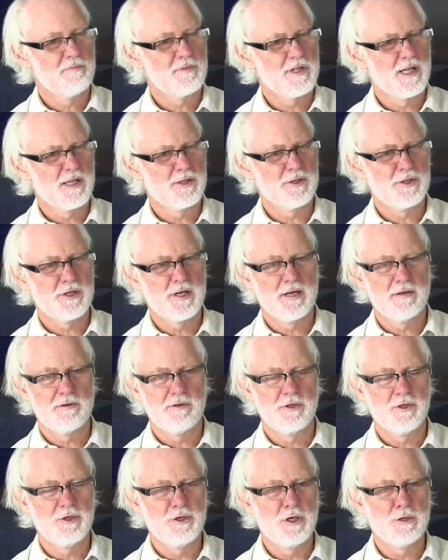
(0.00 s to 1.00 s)
Like the
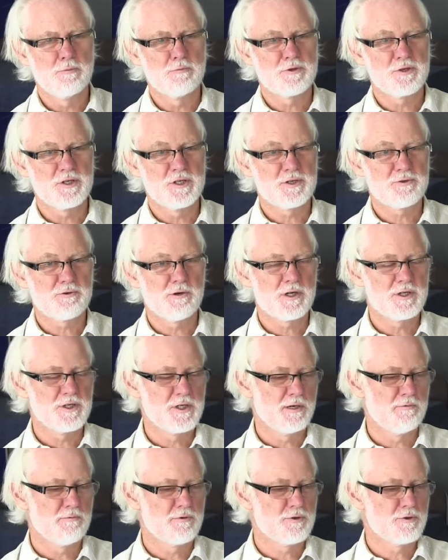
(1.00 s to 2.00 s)
numeracy
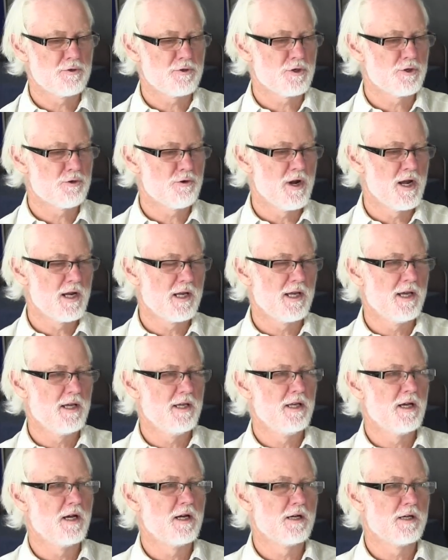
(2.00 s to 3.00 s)
strategy, which is to try and get
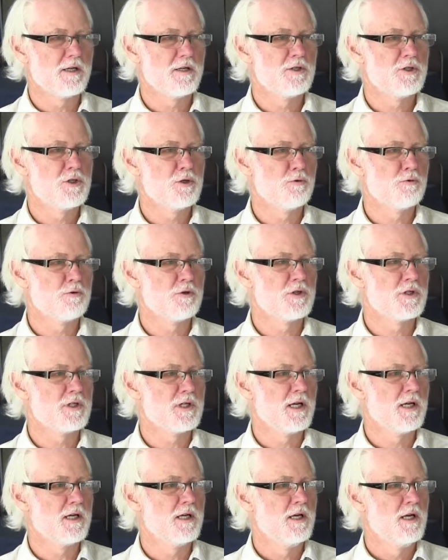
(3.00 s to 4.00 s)
young children
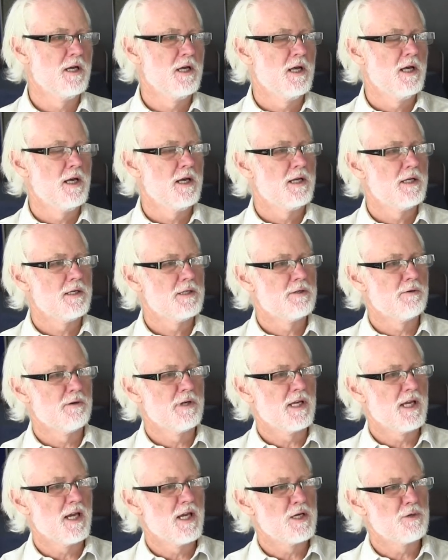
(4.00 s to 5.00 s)
to
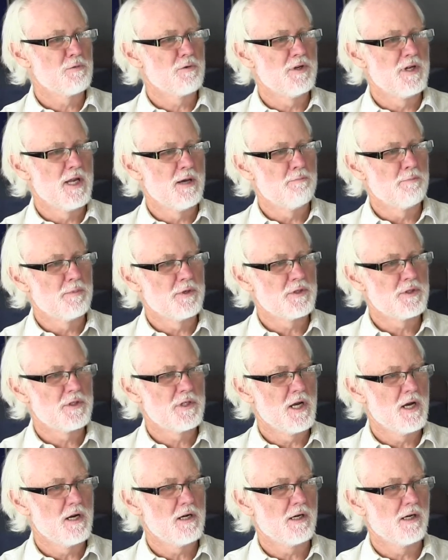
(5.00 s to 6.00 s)
engage with numbers
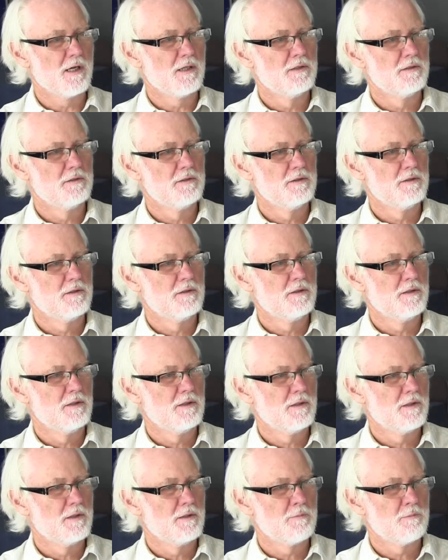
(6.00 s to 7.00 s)
younger.
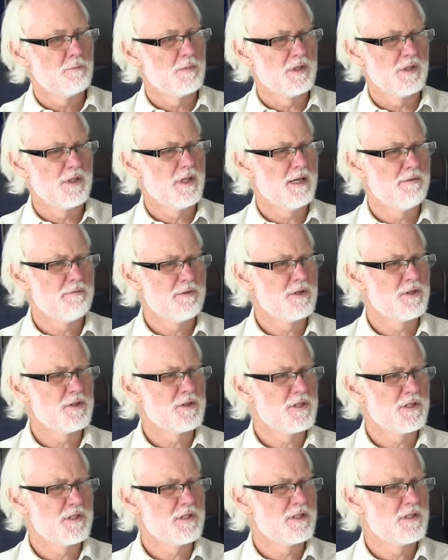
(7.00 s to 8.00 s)
But the
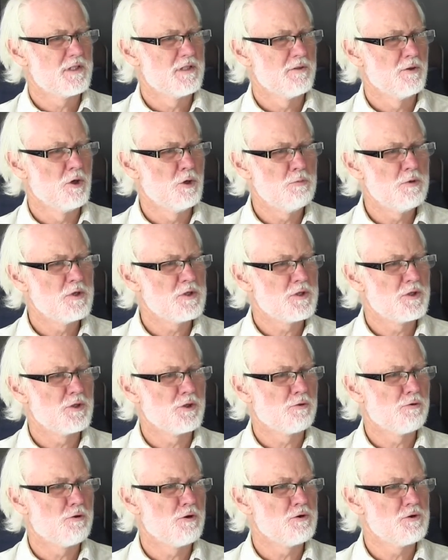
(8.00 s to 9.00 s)
evidence is almost to
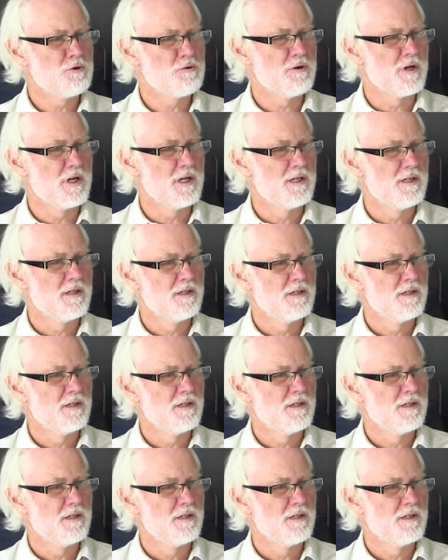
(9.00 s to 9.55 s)
the contrary.